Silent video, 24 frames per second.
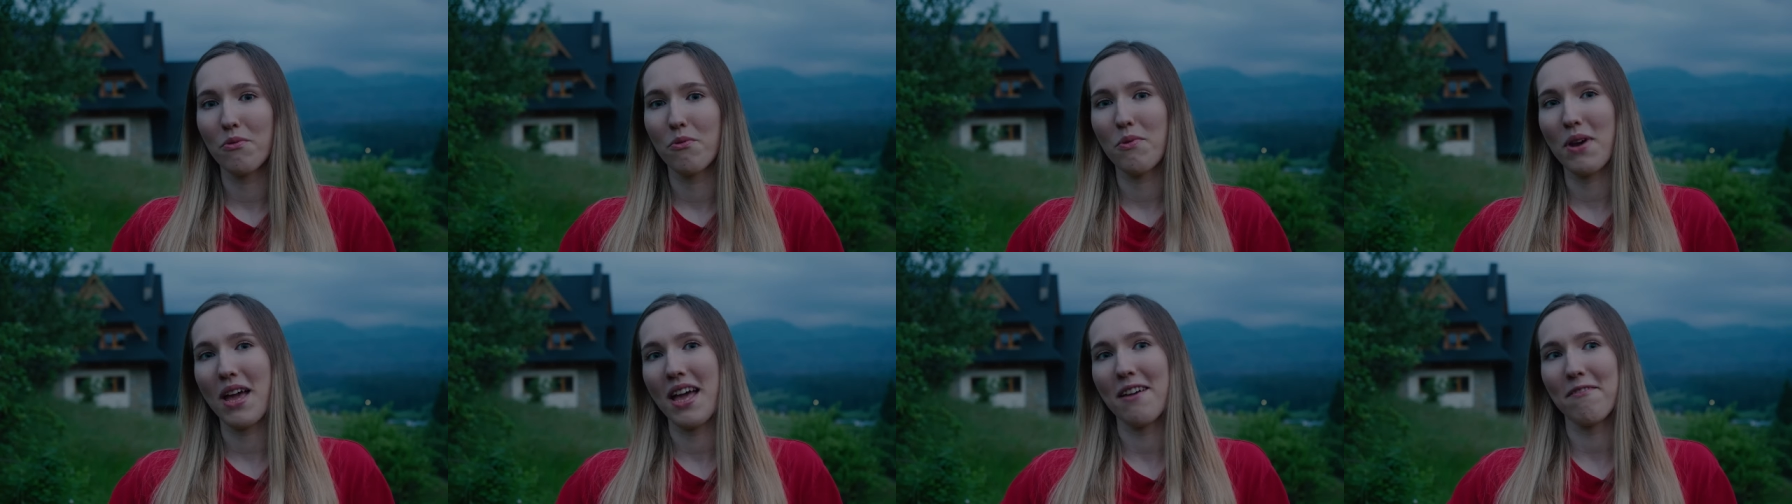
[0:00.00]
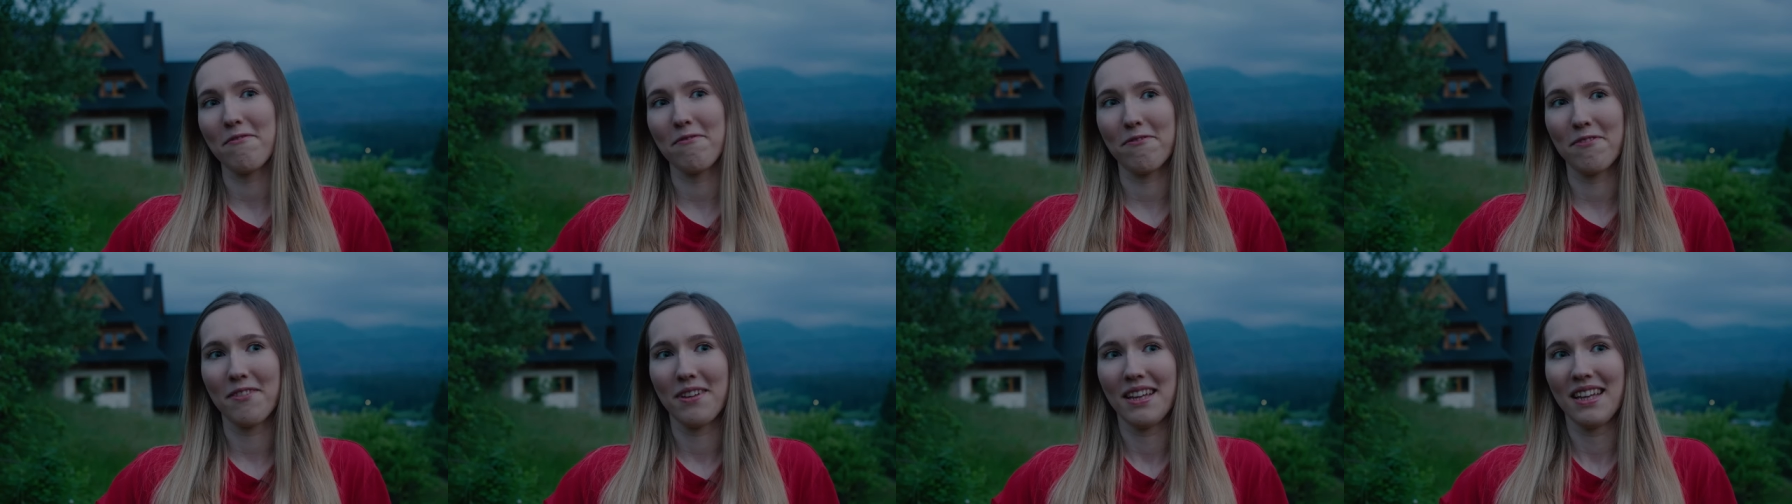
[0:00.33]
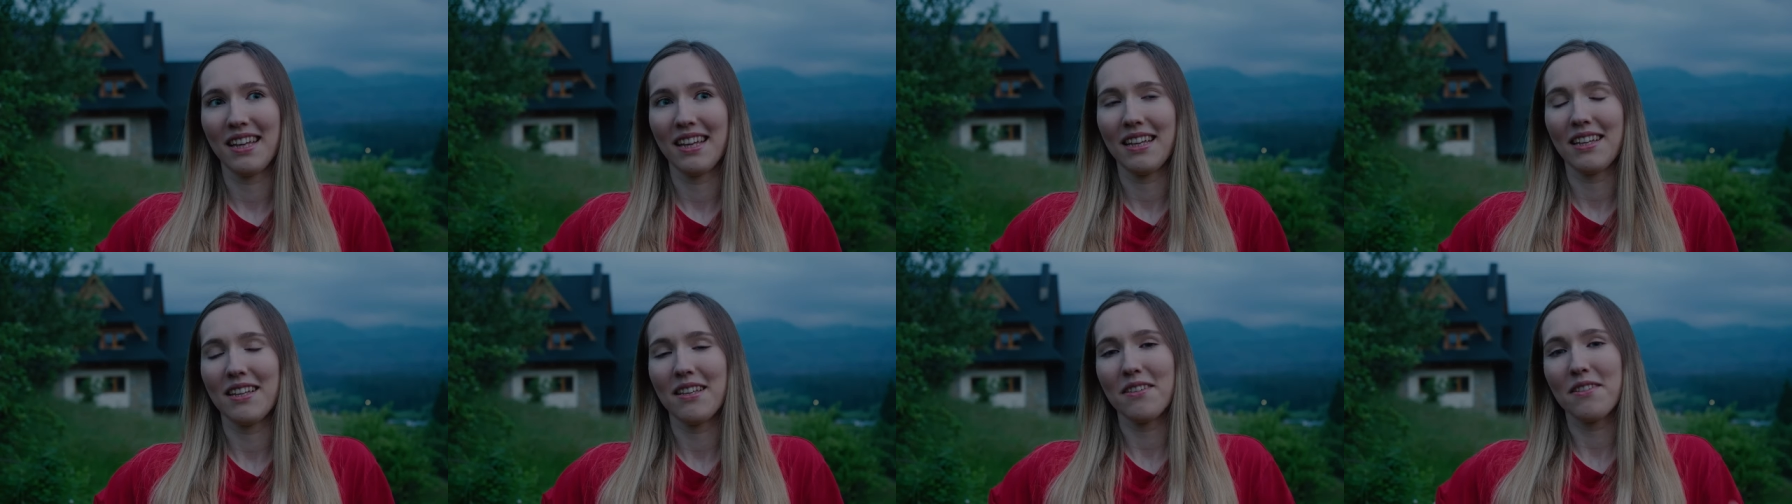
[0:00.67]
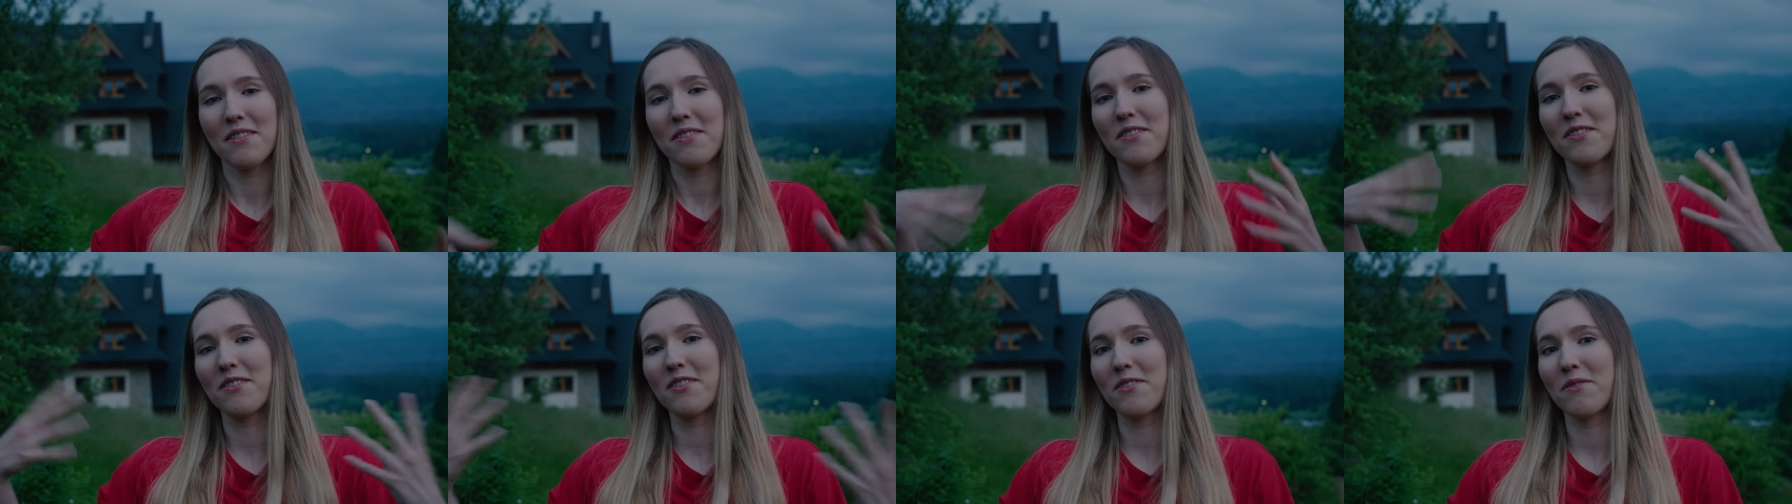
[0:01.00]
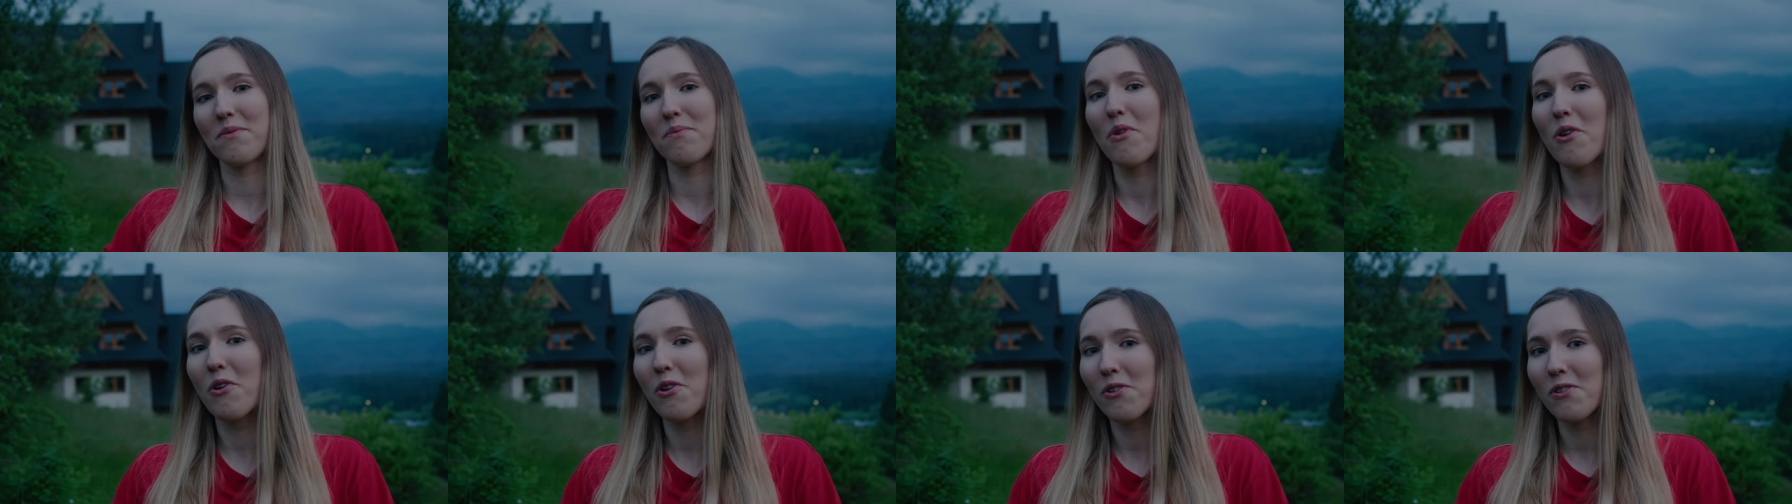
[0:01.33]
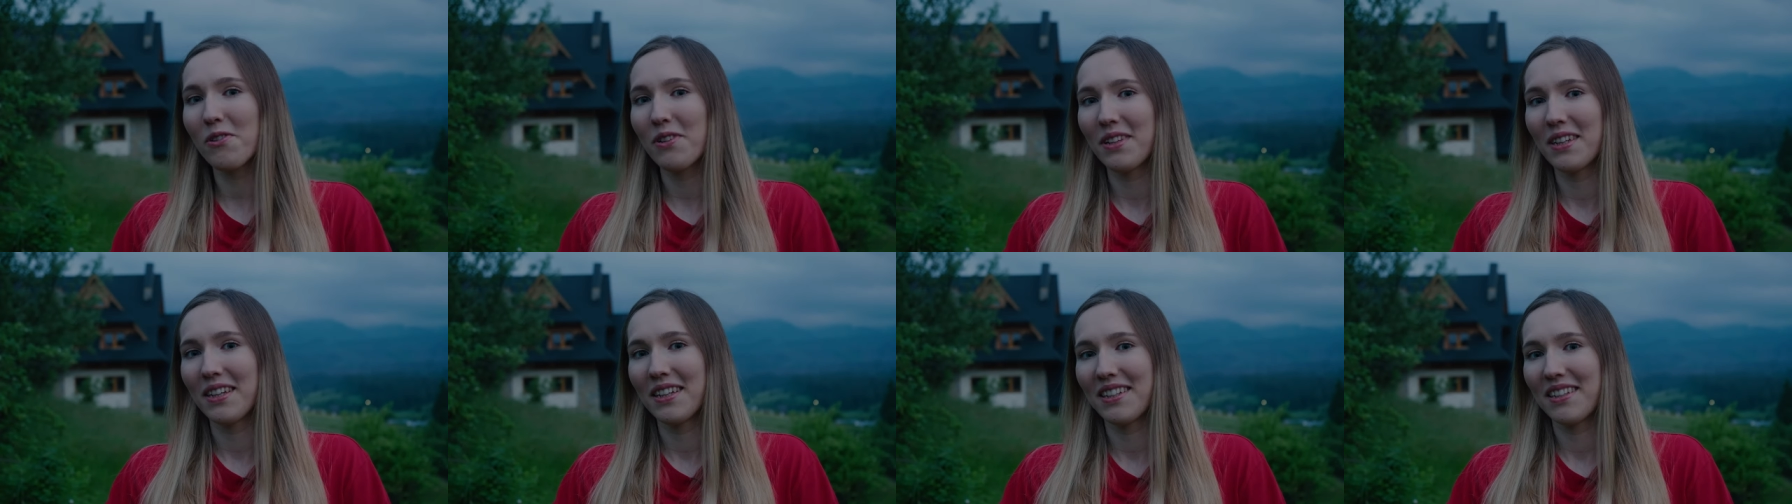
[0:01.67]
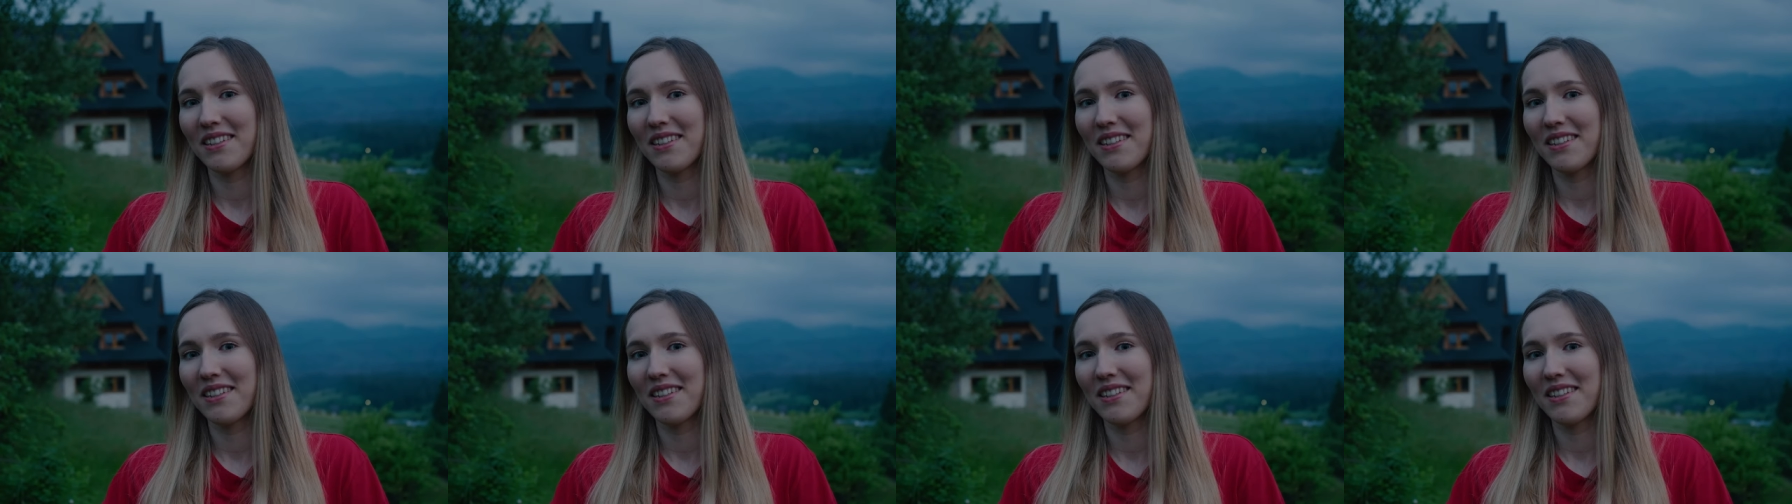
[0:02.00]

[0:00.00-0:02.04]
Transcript: we have small